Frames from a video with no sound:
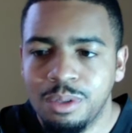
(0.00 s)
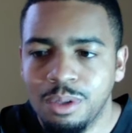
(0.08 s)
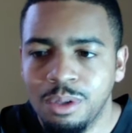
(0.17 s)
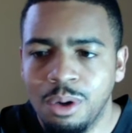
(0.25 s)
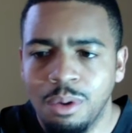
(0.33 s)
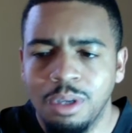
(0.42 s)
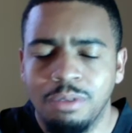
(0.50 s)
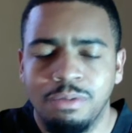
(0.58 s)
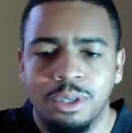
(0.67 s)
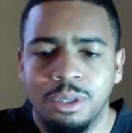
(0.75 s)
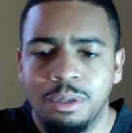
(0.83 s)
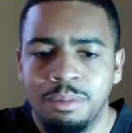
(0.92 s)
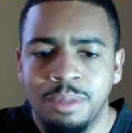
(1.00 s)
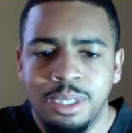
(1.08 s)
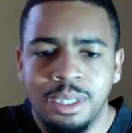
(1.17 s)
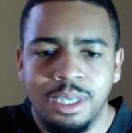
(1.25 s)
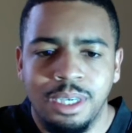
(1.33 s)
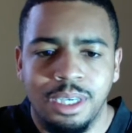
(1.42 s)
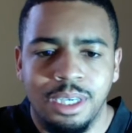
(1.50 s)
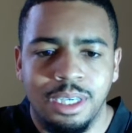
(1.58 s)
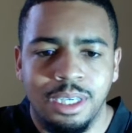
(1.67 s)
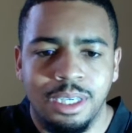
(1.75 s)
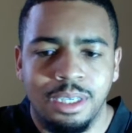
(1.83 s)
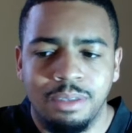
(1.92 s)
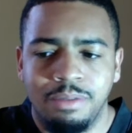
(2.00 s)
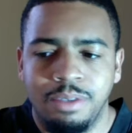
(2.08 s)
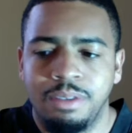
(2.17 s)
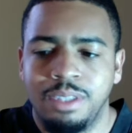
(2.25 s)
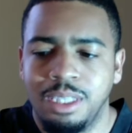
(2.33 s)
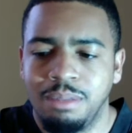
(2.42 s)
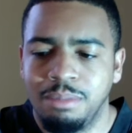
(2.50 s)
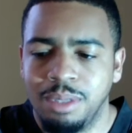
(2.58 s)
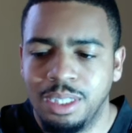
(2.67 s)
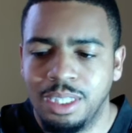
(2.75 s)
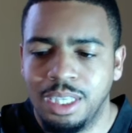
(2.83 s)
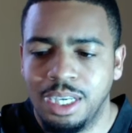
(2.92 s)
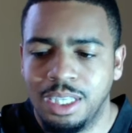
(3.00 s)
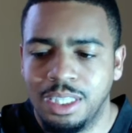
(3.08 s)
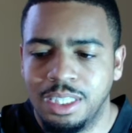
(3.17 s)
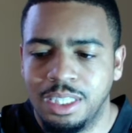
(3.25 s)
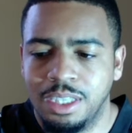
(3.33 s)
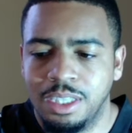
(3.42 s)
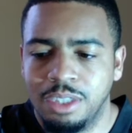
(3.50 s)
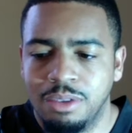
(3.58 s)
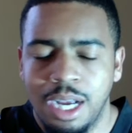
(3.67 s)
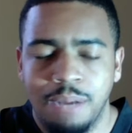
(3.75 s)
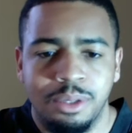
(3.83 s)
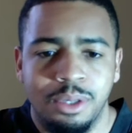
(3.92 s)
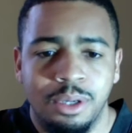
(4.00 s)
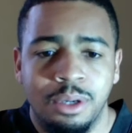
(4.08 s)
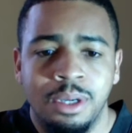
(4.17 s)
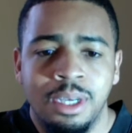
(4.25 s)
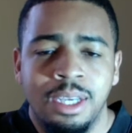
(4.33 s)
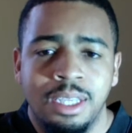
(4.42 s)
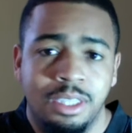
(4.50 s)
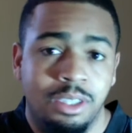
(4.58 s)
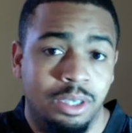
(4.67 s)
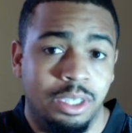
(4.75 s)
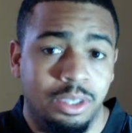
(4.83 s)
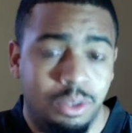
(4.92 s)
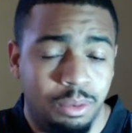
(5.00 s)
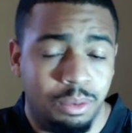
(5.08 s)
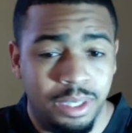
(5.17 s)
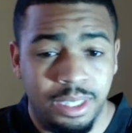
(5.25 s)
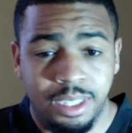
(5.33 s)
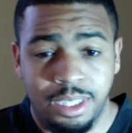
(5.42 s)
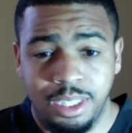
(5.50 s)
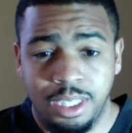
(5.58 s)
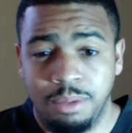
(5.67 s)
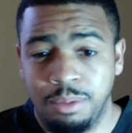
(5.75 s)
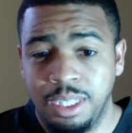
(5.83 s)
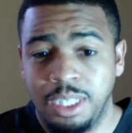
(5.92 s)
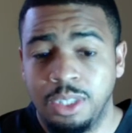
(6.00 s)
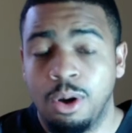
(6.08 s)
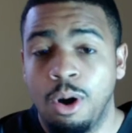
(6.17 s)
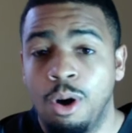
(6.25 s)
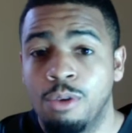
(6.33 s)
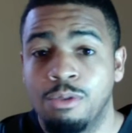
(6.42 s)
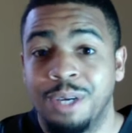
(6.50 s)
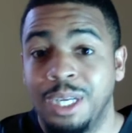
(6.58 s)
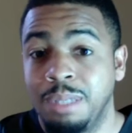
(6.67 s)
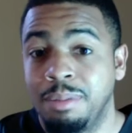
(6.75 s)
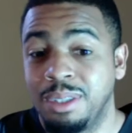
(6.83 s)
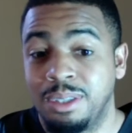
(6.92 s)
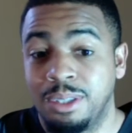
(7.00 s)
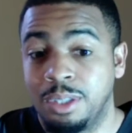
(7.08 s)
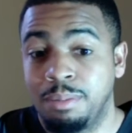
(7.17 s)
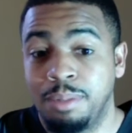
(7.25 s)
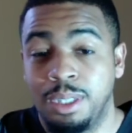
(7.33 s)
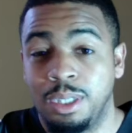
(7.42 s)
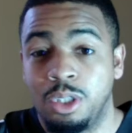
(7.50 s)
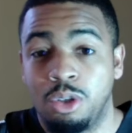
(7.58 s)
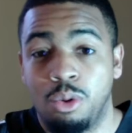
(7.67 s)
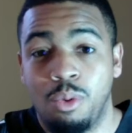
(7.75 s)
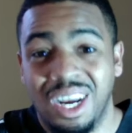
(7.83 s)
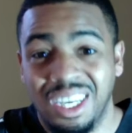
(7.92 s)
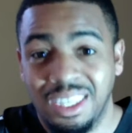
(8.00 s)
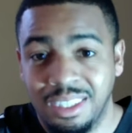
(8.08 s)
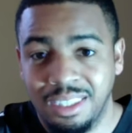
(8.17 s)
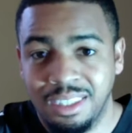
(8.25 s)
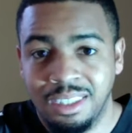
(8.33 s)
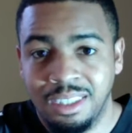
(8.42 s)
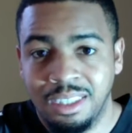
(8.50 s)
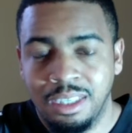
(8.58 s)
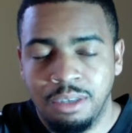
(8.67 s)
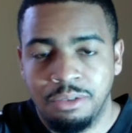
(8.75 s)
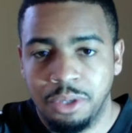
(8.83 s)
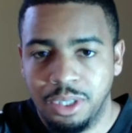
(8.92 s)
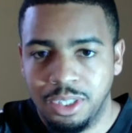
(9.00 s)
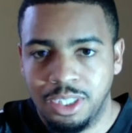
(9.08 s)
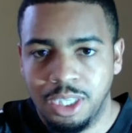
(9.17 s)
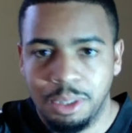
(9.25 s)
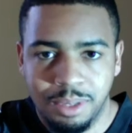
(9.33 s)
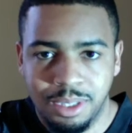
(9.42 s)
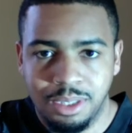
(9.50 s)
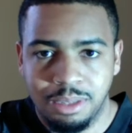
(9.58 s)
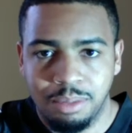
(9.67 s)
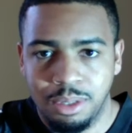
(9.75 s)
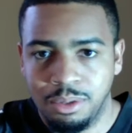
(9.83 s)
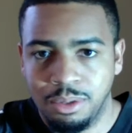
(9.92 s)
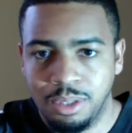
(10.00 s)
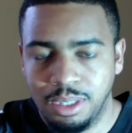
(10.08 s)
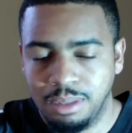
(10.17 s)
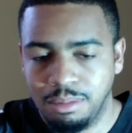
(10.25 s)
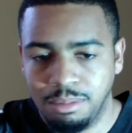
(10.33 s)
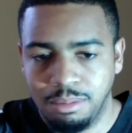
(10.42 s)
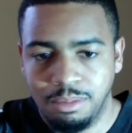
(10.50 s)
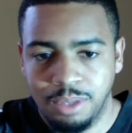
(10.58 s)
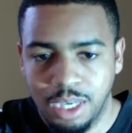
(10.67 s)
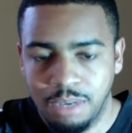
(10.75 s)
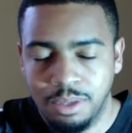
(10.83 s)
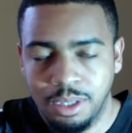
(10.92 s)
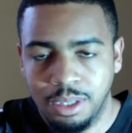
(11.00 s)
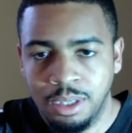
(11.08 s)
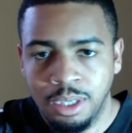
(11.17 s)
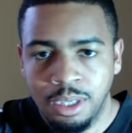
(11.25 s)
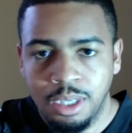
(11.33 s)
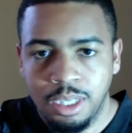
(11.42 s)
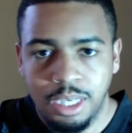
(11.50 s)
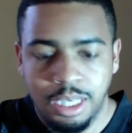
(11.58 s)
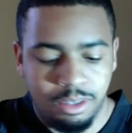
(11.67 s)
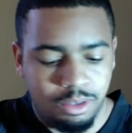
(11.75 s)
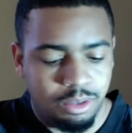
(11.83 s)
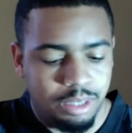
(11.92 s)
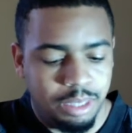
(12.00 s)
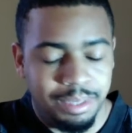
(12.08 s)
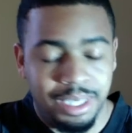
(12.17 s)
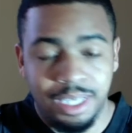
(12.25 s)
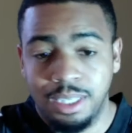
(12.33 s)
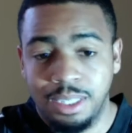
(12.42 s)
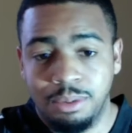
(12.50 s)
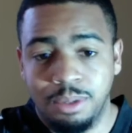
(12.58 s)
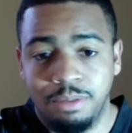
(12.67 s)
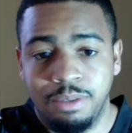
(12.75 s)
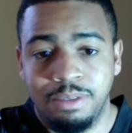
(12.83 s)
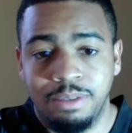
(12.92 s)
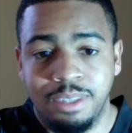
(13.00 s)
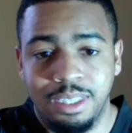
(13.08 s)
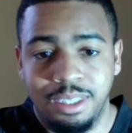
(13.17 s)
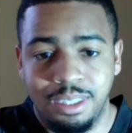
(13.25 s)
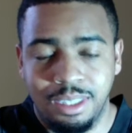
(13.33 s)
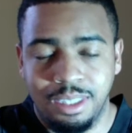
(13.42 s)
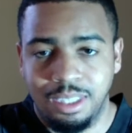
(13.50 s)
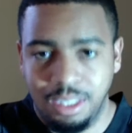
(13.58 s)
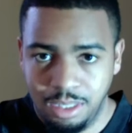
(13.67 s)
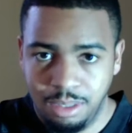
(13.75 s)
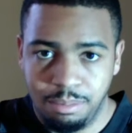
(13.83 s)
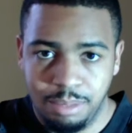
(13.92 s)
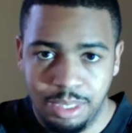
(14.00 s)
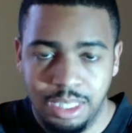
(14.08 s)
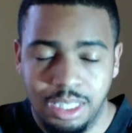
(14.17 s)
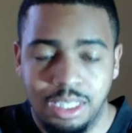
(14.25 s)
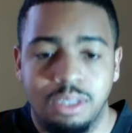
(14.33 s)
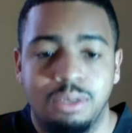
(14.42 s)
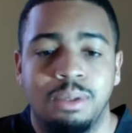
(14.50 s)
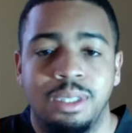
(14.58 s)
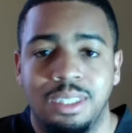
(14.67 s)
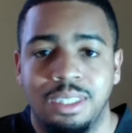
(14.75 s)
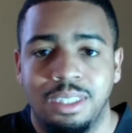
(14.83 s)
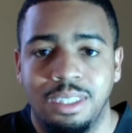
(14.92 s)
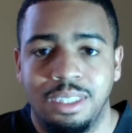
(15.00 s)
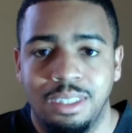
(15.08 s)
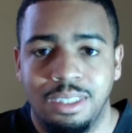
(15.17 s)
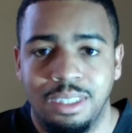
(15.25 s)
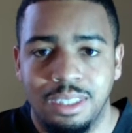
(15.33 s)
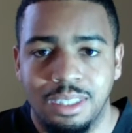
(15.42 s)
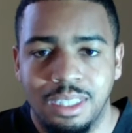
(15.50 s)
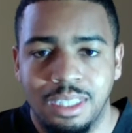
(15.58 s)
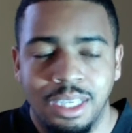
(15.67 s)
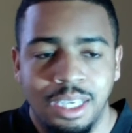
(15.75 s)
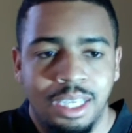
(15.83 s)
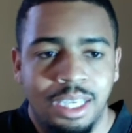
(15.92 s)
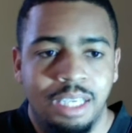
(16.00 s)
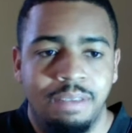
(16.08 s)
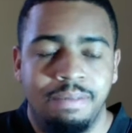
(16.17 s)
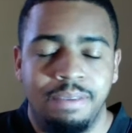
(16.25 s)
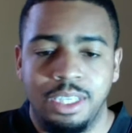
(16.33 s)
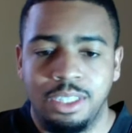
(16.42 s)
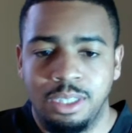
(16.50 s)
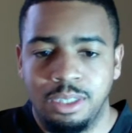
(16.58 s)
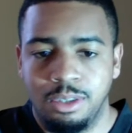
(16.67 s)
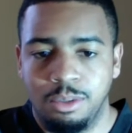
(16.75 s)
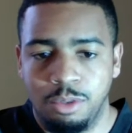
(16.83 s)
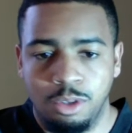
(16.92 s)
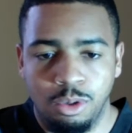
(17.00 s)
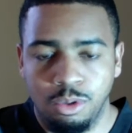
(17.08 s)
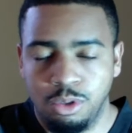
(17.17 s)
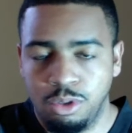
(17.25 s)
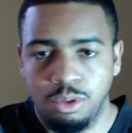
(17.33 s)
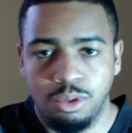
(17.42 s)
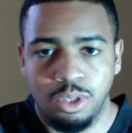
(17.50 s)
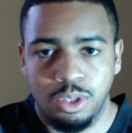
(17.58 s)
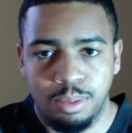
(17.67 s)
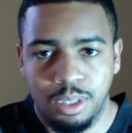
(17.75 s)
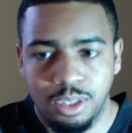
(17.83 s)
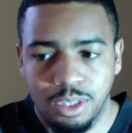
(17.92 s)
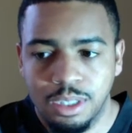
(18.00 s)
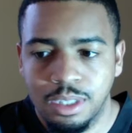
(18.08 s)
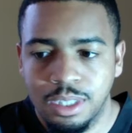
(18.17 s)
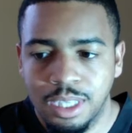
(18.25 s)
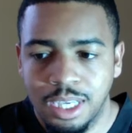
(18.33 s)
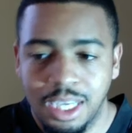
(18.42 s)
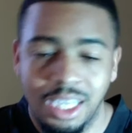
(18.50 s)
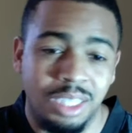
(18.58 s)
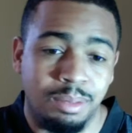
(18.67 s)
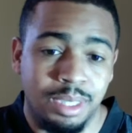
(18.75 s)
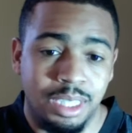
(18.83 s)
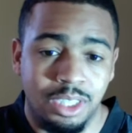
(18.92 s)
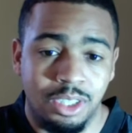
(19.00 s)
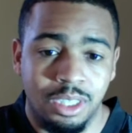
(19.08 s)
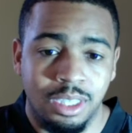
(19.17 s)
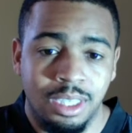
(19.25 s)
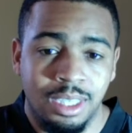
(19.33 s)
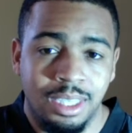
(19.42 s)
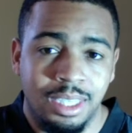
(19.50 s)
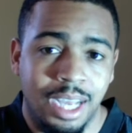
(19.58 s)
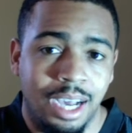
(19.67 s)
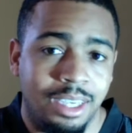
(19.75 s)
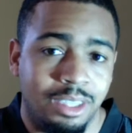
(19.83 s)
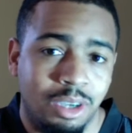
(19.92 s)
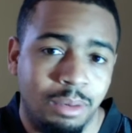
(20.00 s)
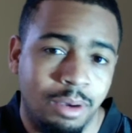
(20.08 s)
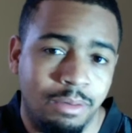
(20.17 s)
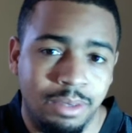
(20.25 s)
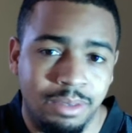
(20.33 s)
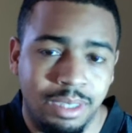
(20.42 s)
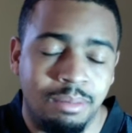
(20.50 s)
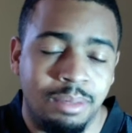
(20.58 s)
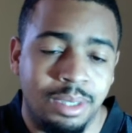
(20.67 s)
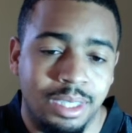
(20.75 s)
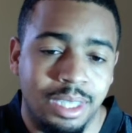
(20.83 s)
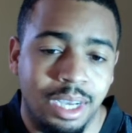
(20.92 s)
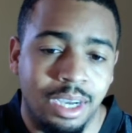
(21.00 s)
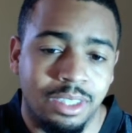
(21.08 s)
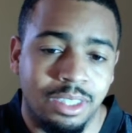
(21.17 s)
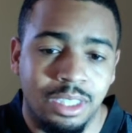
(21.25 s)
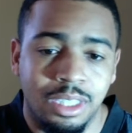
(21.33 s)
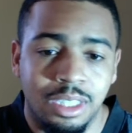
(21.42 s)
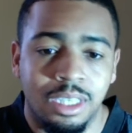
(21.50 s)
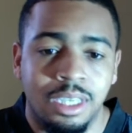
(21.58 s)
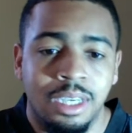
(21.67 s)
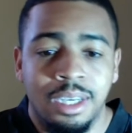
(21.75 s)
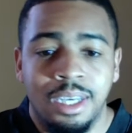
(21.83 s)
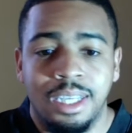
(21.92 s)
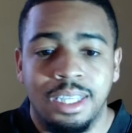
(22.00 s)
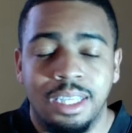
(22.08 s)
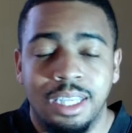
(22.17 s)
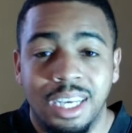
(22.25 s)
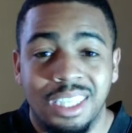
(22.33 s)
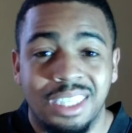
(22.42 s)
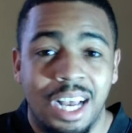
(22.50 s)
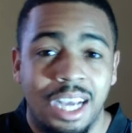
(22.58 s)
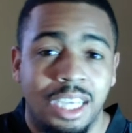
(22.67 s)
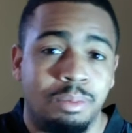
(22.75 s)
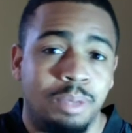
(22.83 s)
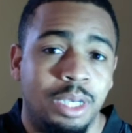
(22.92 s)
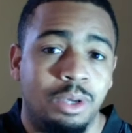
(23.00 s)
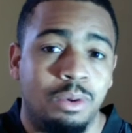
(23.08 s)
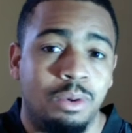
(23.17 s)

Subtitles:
going from $15 million a year in his rap song, during 2016, when he's already been suspended twice for the substance abuse and whatever, in the beginning of 2015 season and beginning of 2016 season, he faced those two suspensions and he's been injured. Now he's talking about $15 million a year. And the next highest paid